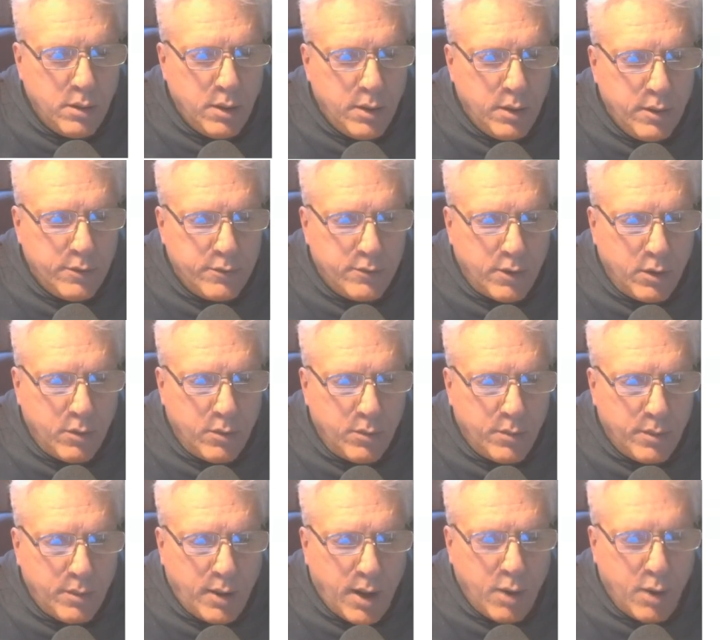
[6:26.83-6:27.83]
So
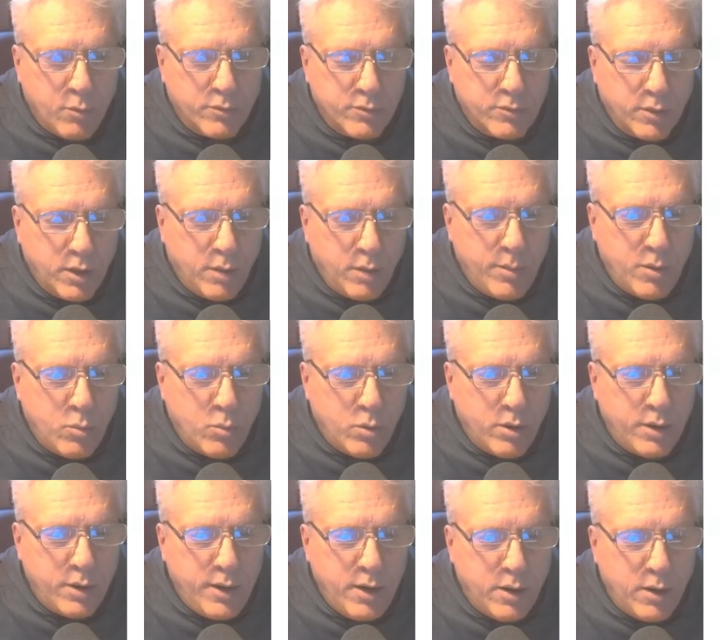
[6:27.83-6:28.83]
I was a little bit
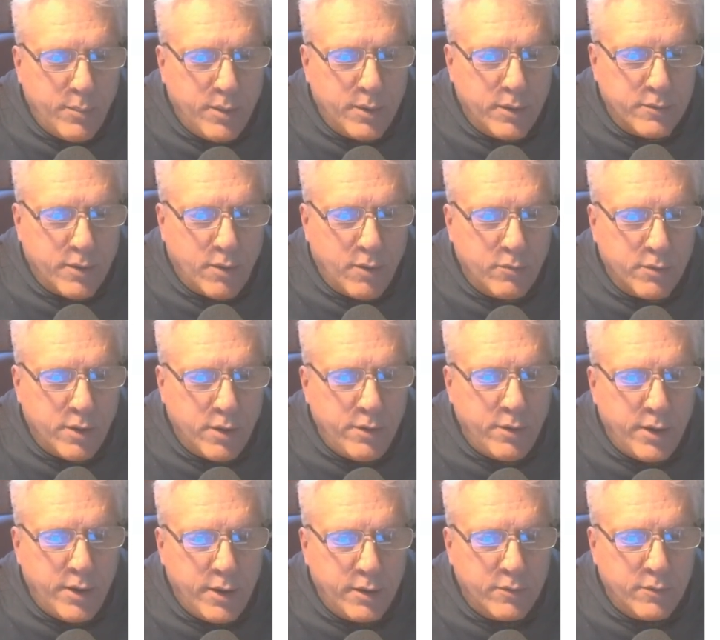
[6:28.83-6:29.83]
worried here because I was
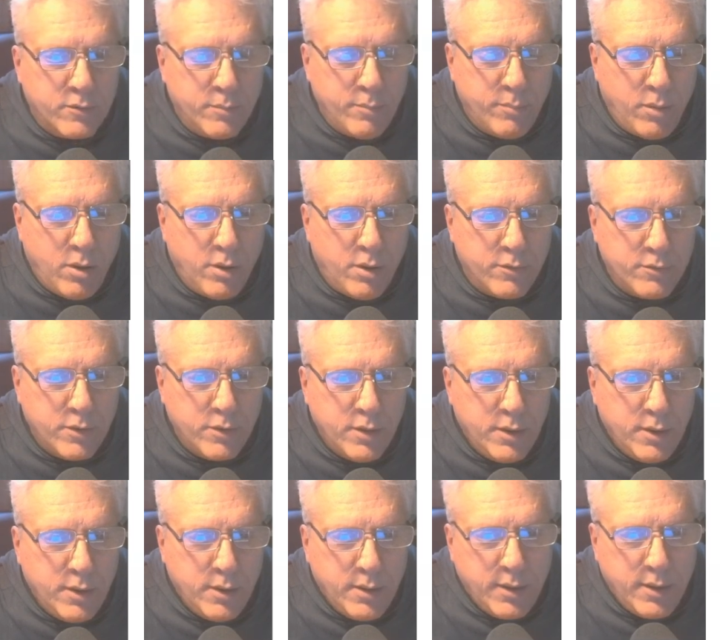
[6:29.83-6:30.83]
under-hitting some balls,
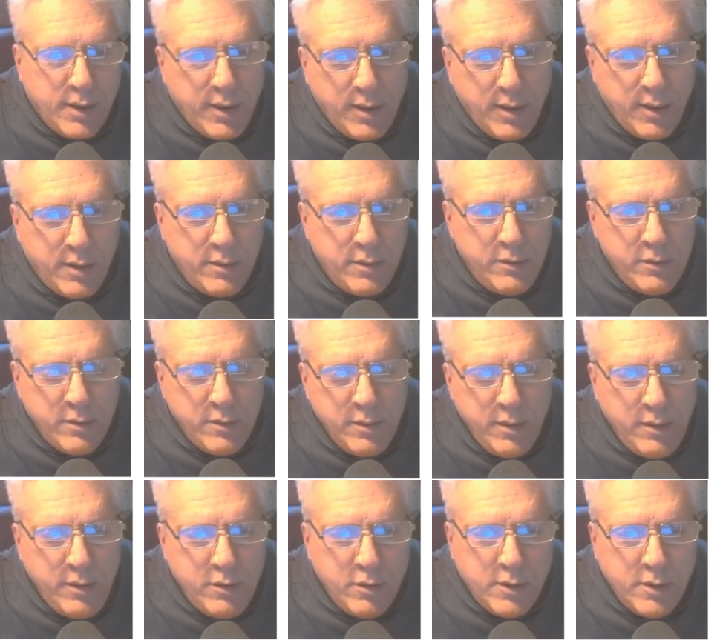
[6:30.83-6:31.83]
and yeah,
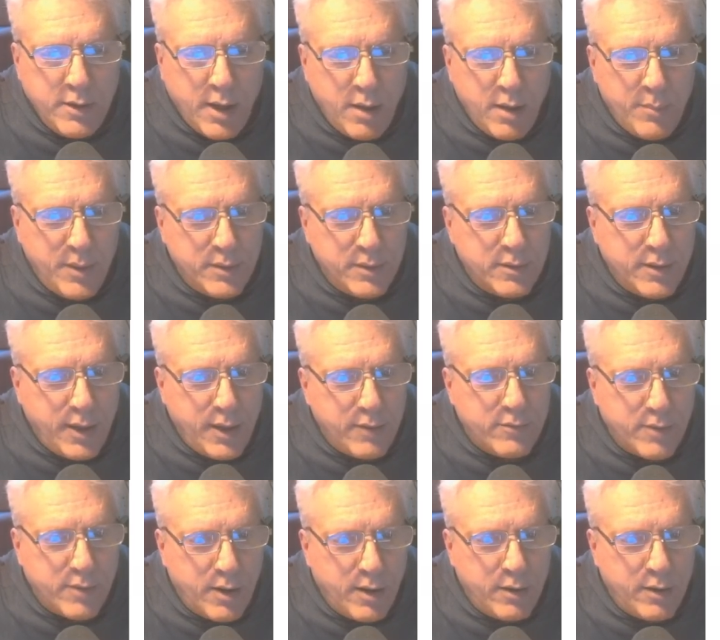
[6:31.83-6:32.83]
you could kind of make the case
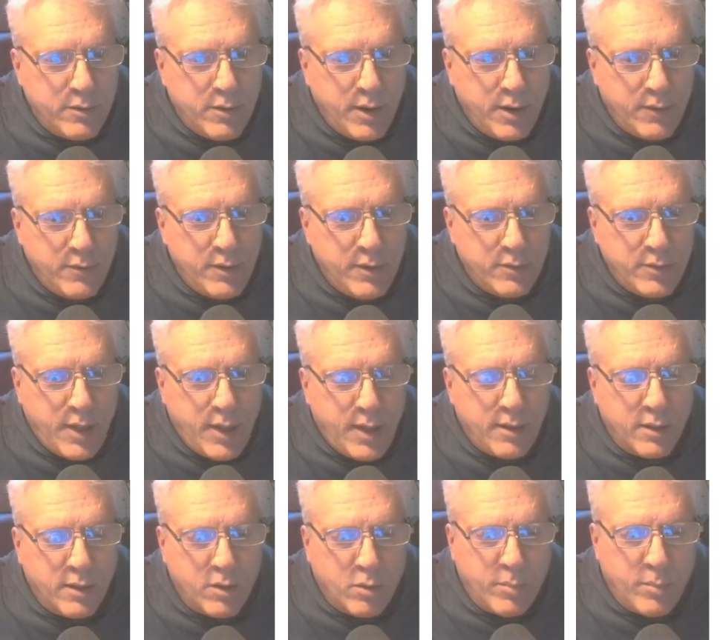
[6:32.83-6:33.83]
that I hit that a
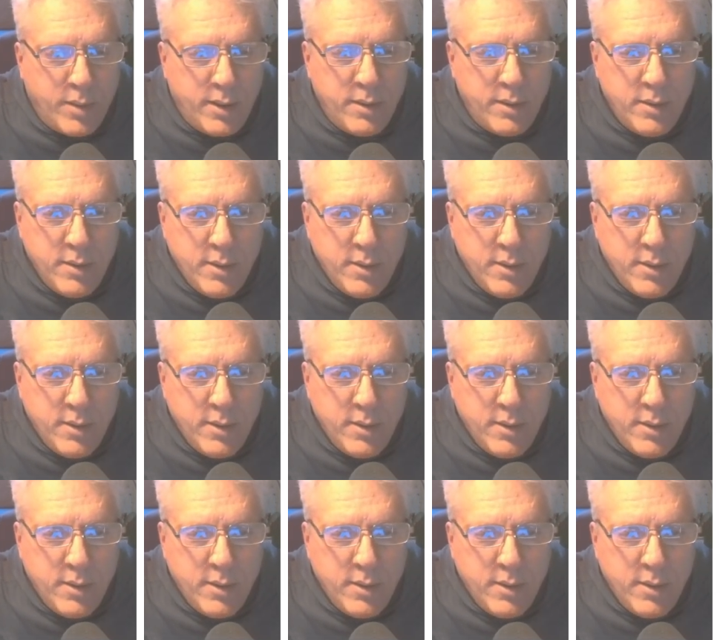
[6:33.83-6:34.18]
little bit.